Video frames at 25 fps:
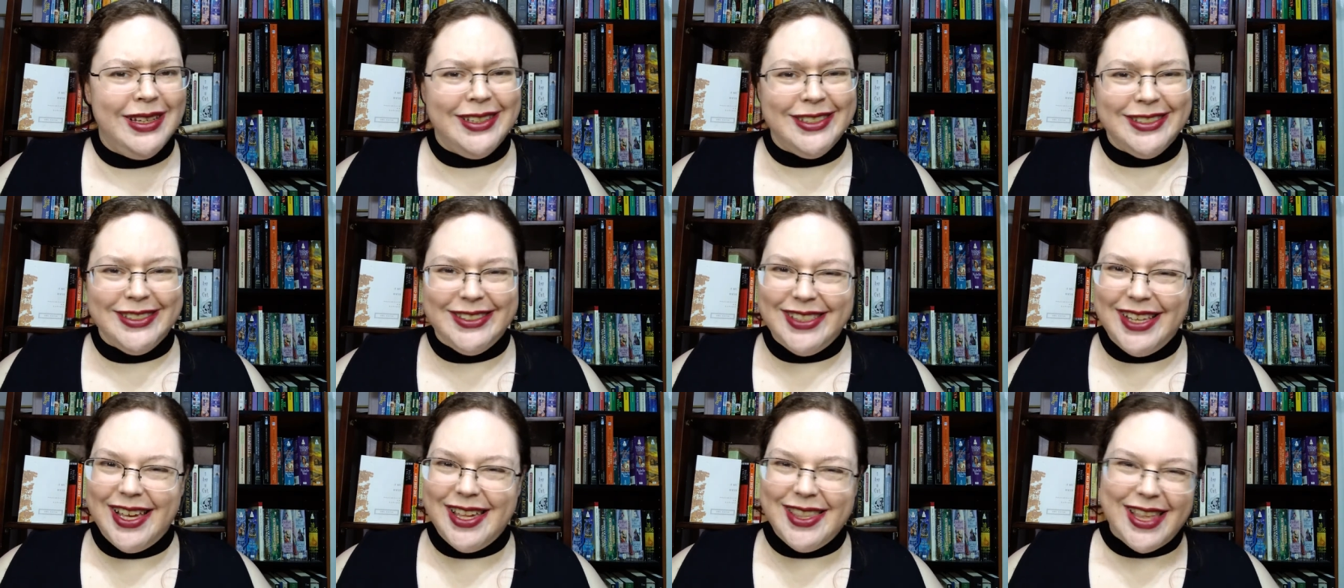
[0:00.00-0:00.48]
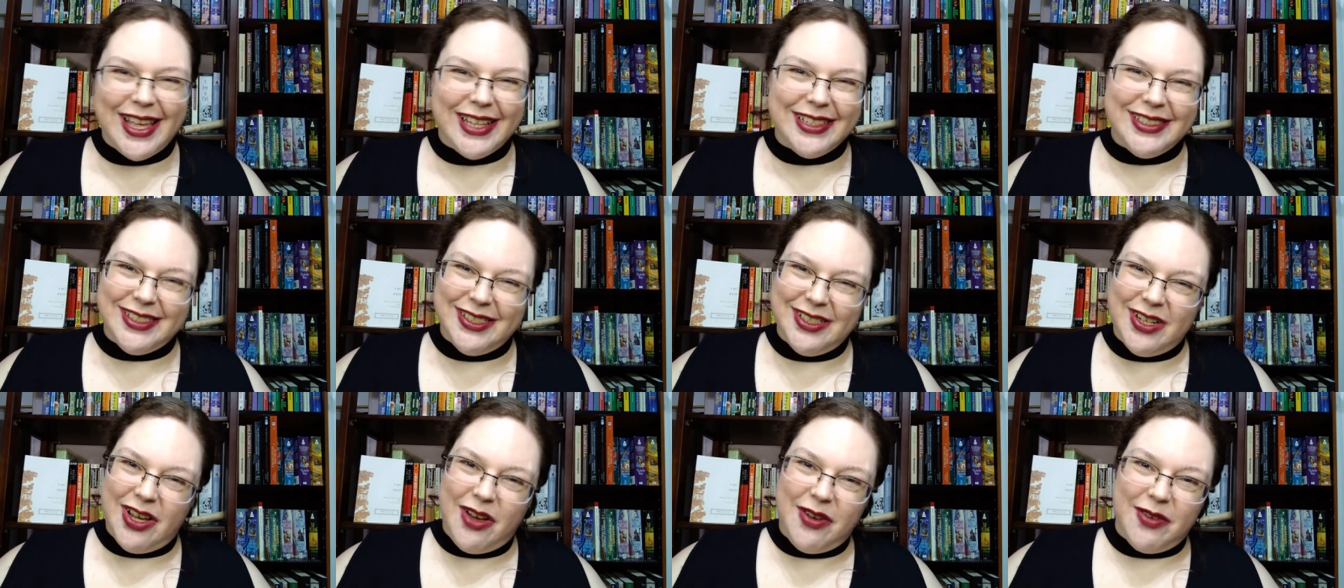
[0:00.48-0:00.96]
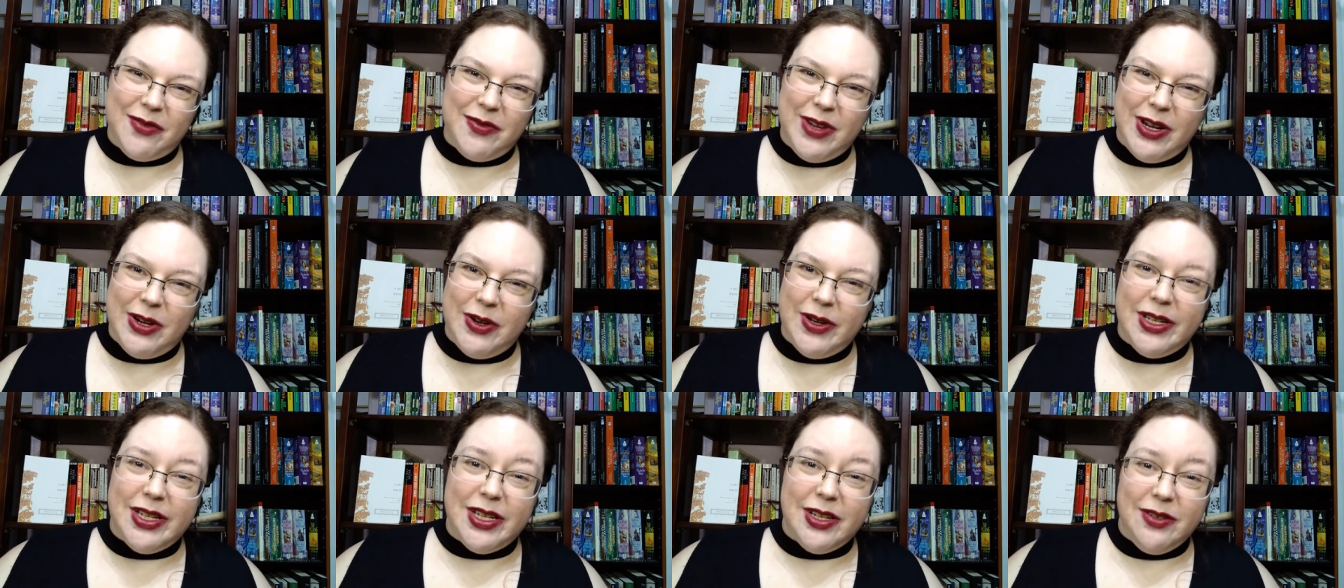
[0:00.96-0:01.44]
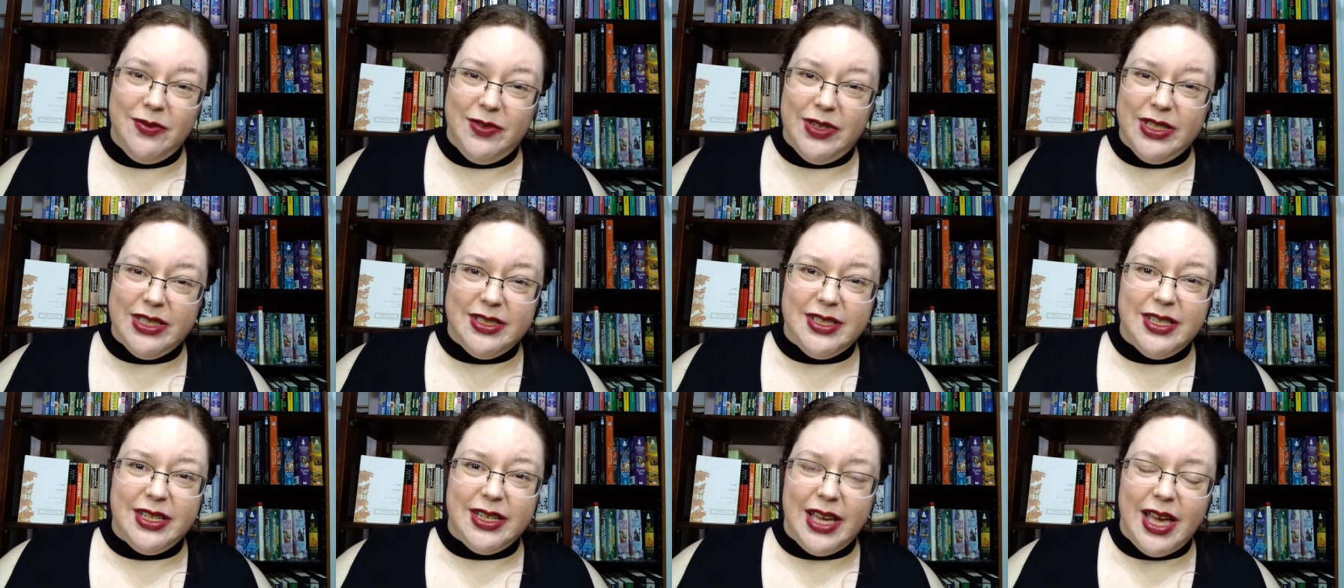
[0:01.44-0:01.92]
say that's not very
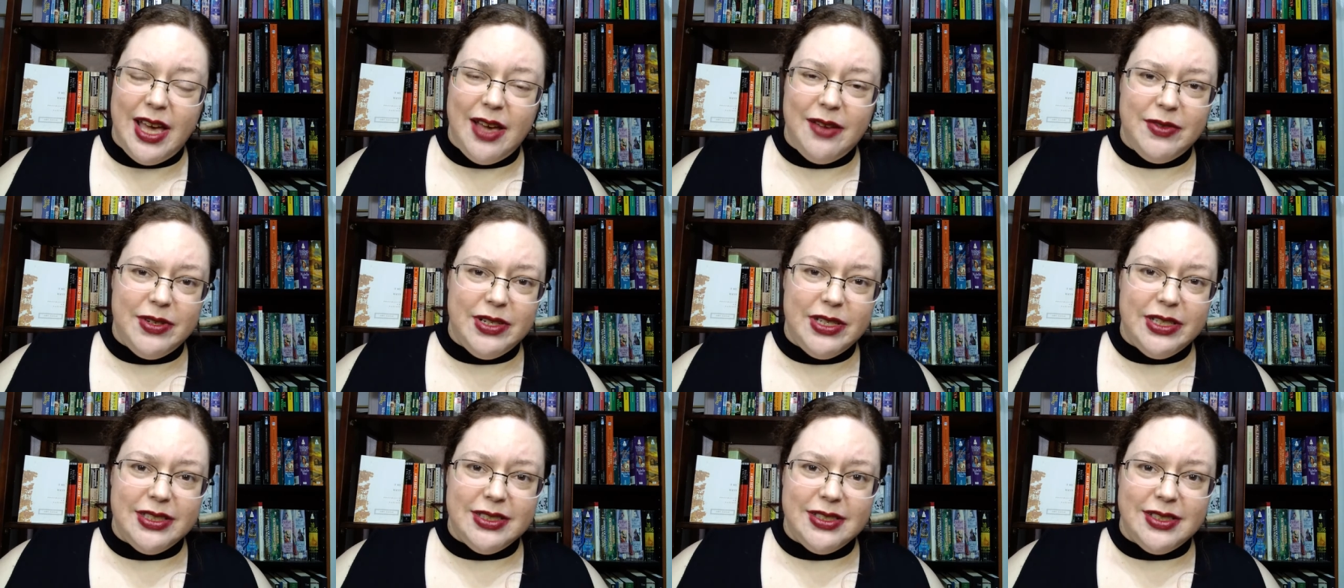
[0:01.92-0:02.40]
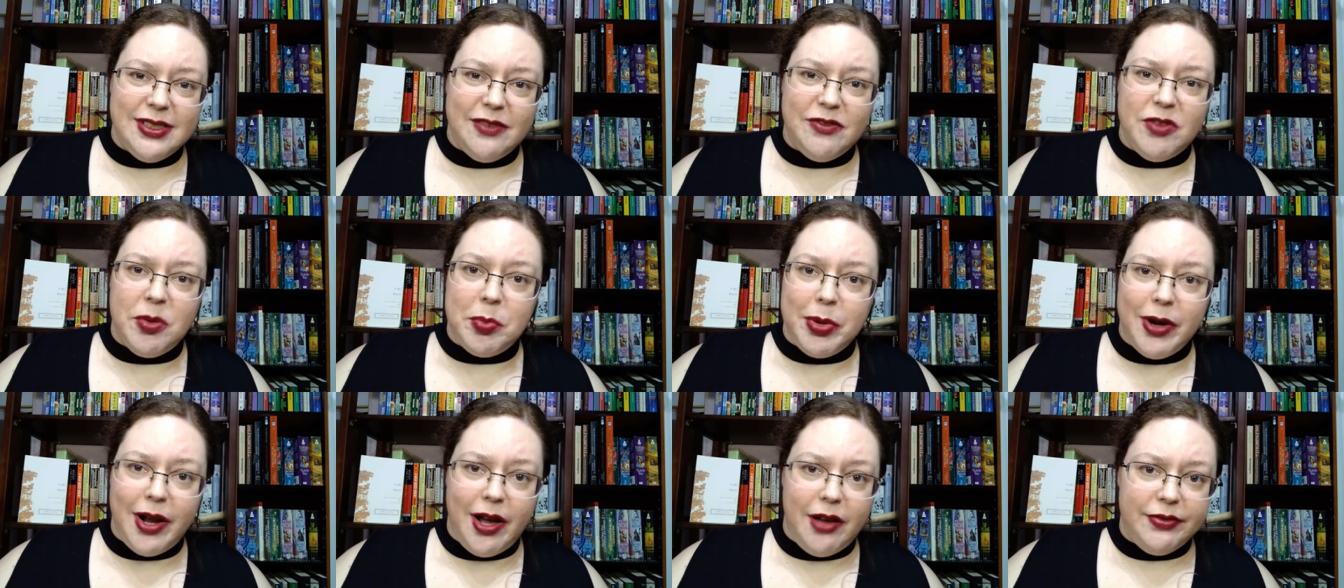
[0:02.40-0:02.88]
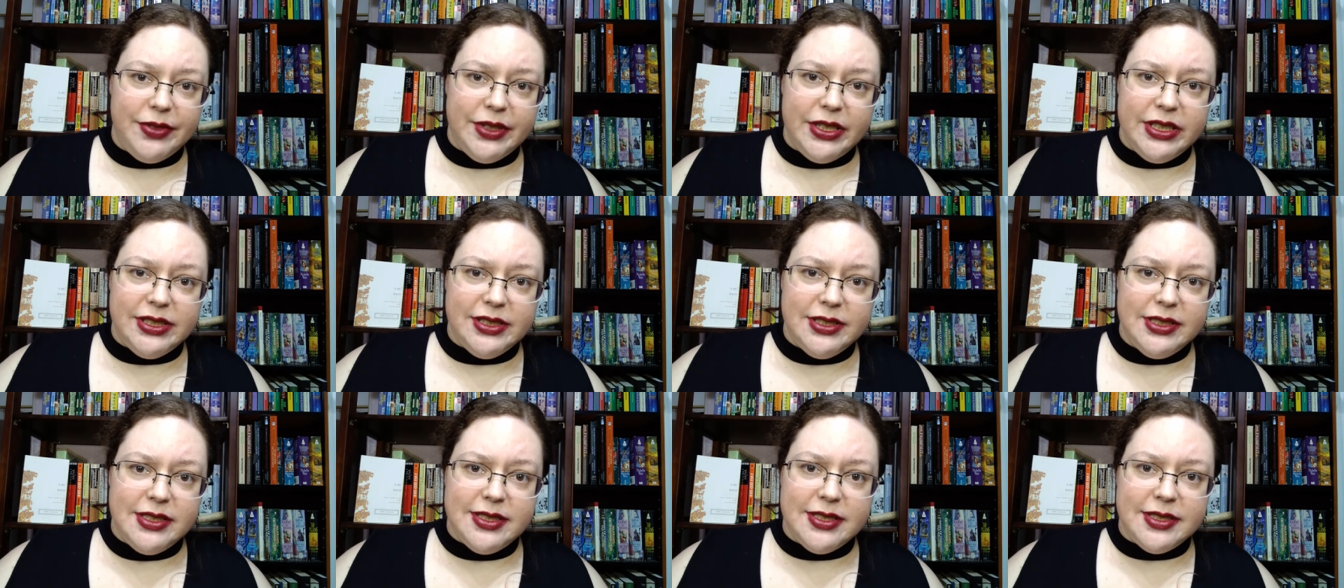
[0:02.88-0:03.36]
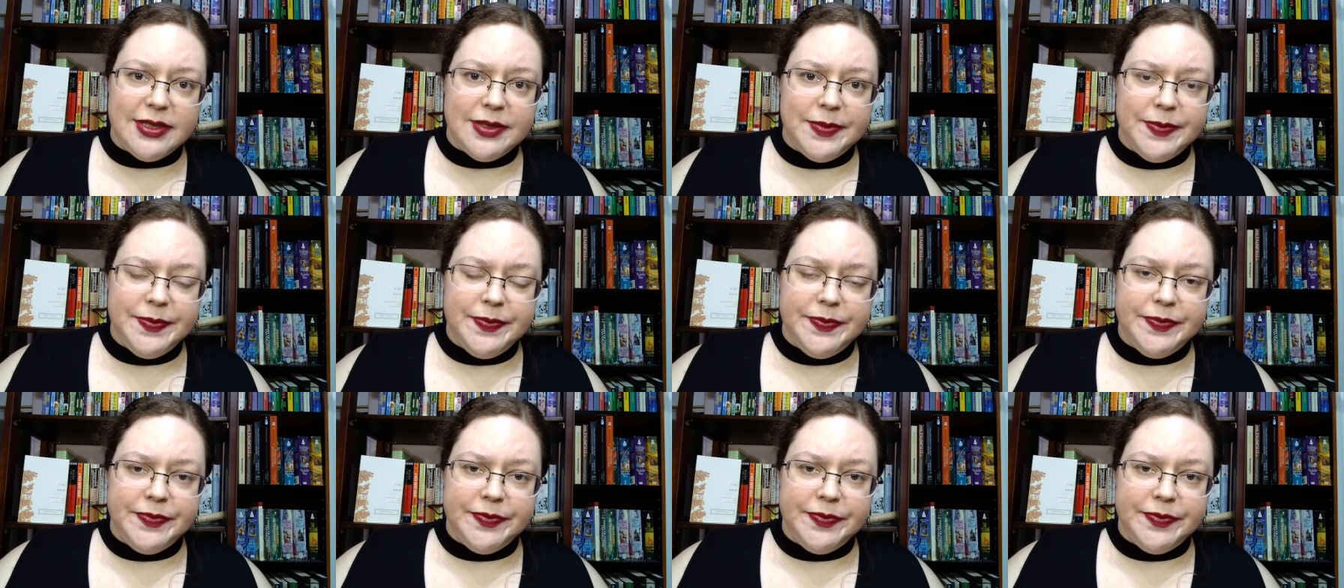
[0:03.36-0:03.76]
convincing evidence of a provenance.